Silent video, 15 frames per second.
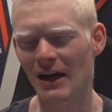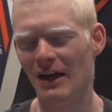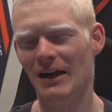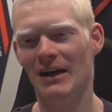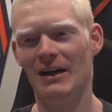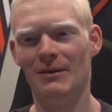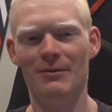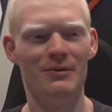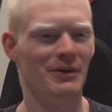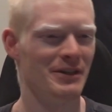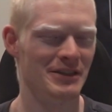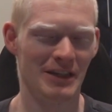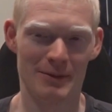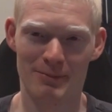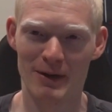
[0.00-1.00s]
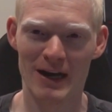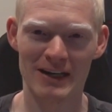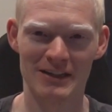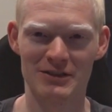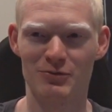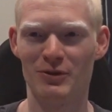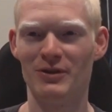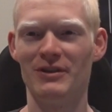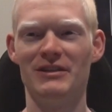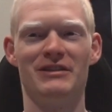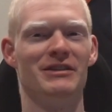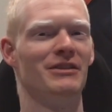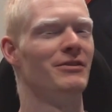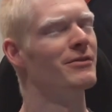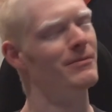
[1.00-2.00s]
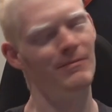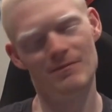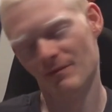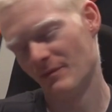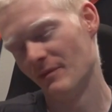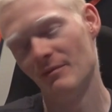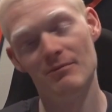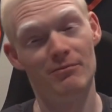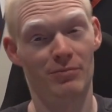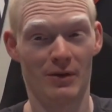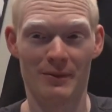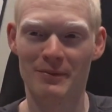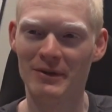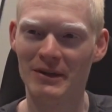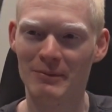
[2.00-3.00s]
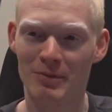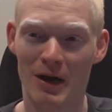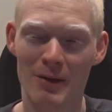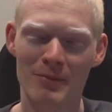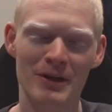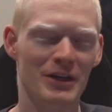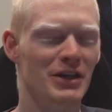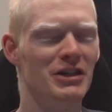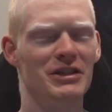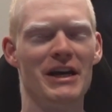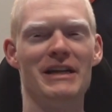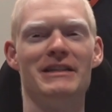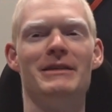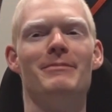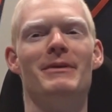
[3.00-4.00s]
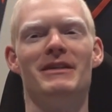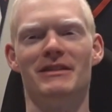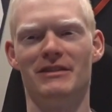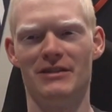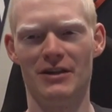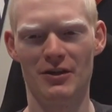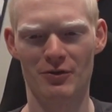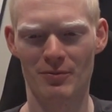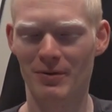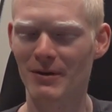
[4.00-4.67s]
We haven't seen a practice really, so probably a good chance he misses another one.